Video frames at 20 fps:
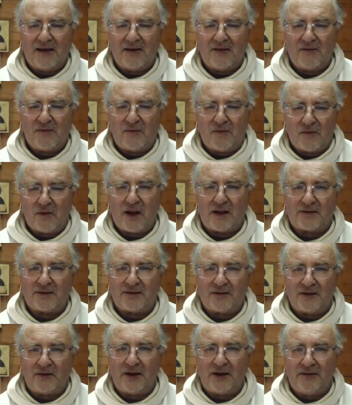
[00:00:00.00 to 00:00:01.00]
For us,
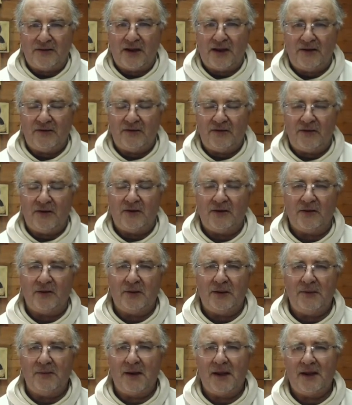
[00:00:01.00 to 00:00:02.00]
the great danger is that
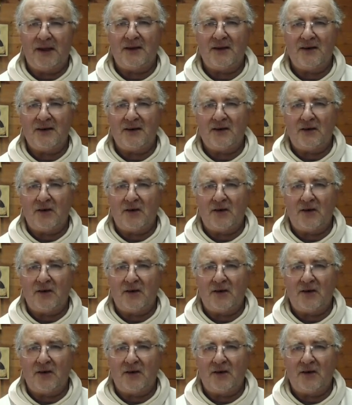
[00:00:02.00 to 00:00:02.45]
we make